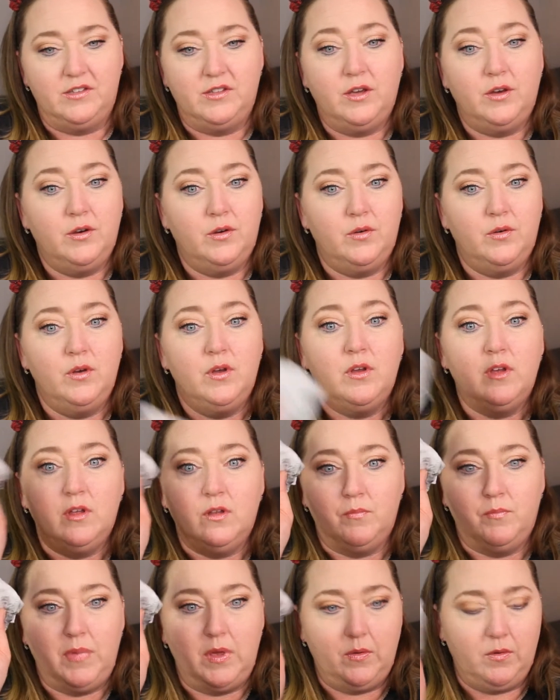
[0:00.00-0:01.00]
so,
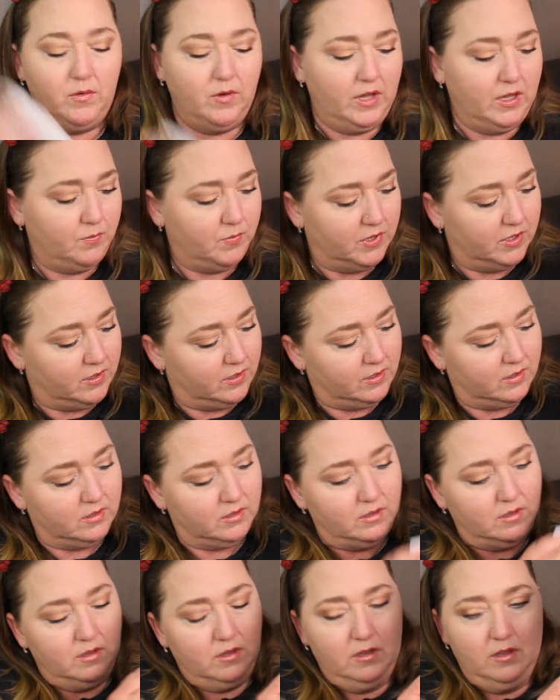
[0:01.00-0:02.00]
baby wipe.
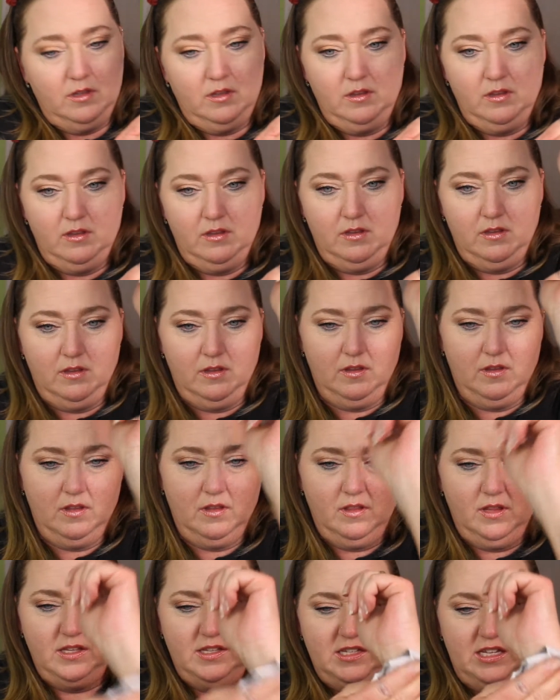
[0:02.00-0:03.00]

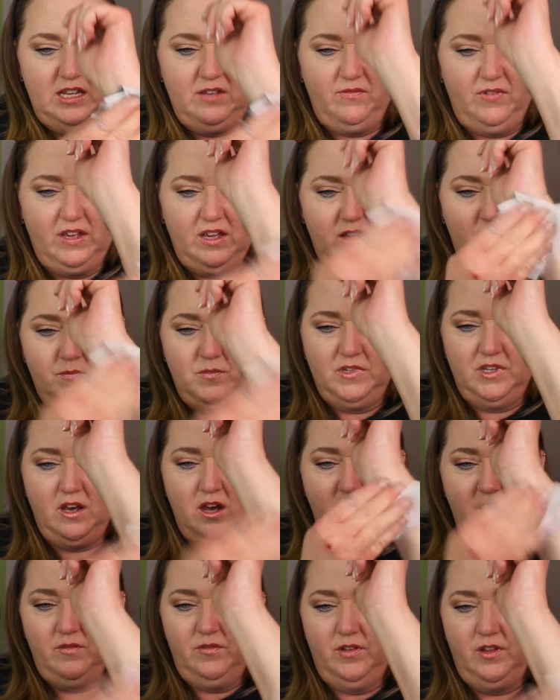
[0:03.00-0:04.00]
Let's see if it comes
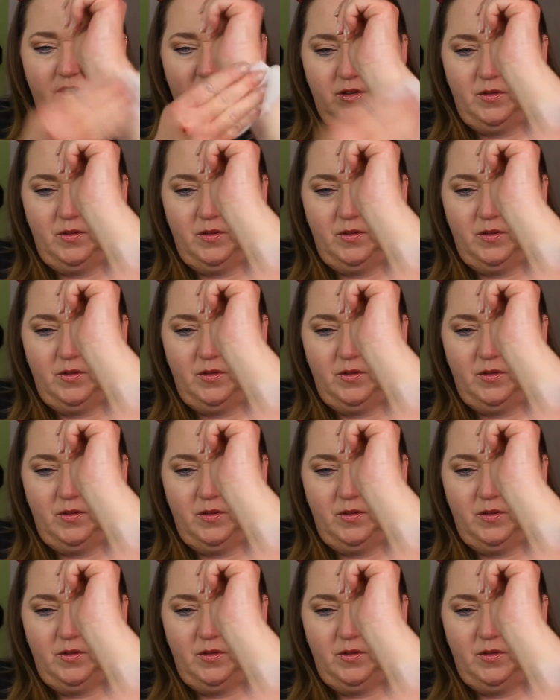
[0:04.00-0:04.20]
off.